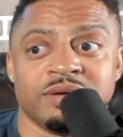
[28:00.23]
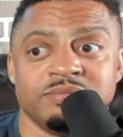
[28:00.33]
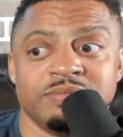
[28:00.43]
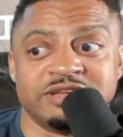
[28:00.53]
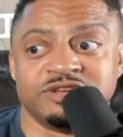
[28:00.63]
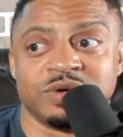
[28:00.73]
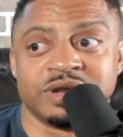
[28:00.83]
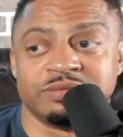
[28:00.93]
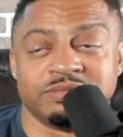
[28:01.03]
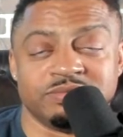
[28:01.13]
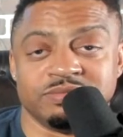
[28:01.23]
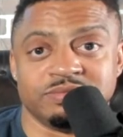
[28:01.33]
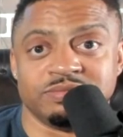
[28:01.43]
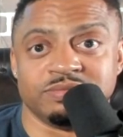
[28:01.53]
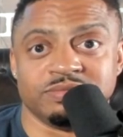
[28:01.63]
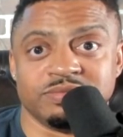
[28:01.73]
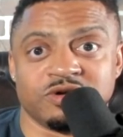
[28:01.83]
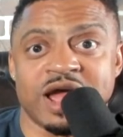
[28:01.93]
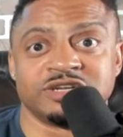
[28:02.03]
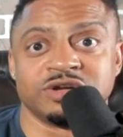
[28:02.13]
makes you want to
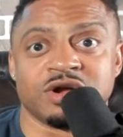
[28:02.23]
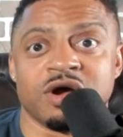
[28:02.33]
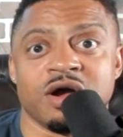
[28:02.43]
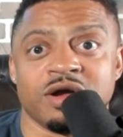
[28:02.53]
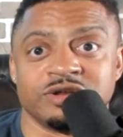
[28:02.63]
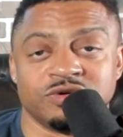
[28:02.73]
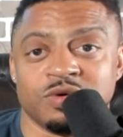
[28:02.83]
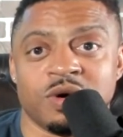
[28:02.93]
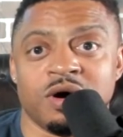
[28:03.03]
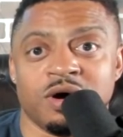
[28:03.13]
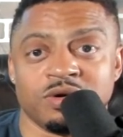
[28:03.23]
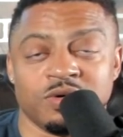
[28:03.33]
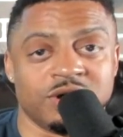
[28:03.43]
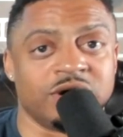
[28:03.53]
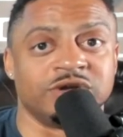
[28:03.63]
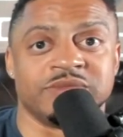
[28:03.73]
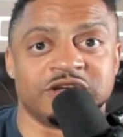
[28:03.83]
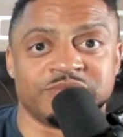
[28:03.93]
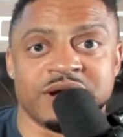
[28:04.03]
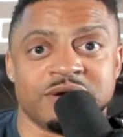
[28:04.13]
crash your car into a wall going 100
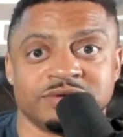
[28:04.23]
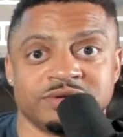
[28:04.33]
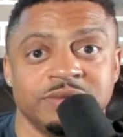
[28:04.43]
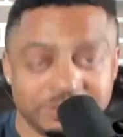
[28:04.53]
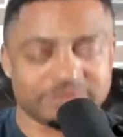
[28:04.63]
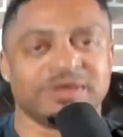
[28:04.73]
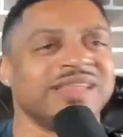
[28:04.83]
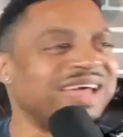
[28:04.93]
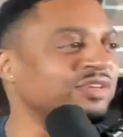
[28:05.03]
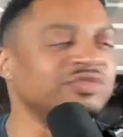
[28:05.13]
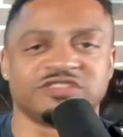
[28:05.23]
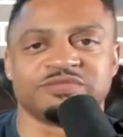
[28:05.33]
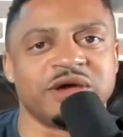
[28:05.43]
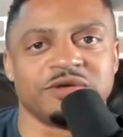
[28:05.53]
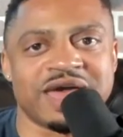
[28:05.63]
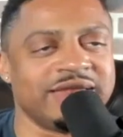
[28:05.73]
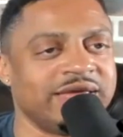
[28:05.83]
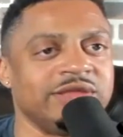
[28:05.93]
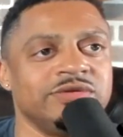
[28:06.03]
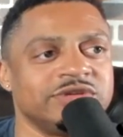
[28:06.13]
miles per hour. Like you just smell that
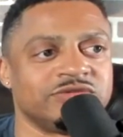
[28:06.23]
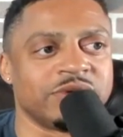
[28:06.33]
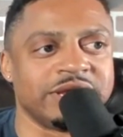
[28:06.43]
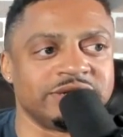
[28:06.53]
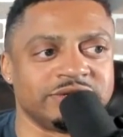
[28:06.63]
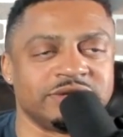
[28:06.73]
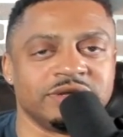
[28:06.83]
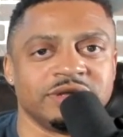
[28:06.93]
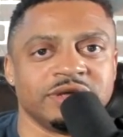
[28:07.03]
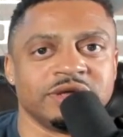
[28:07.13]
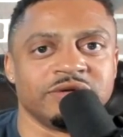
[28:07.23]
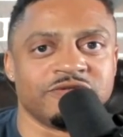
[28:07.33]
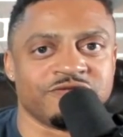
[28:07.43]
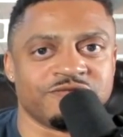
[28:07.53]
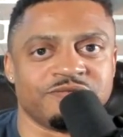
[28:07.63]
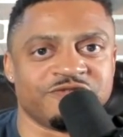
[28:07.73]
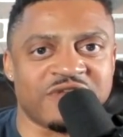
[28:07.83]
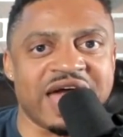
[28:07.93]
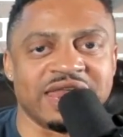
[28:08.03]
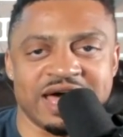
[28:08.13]
and you just ready to
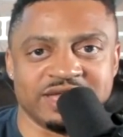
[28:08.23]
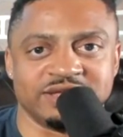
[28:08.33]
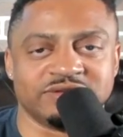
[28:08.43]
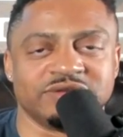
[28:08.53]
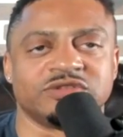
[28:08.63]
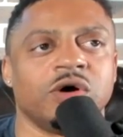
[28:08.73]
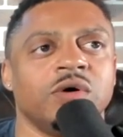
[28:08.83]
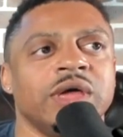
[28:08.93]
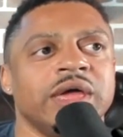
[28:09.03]
flatline it. So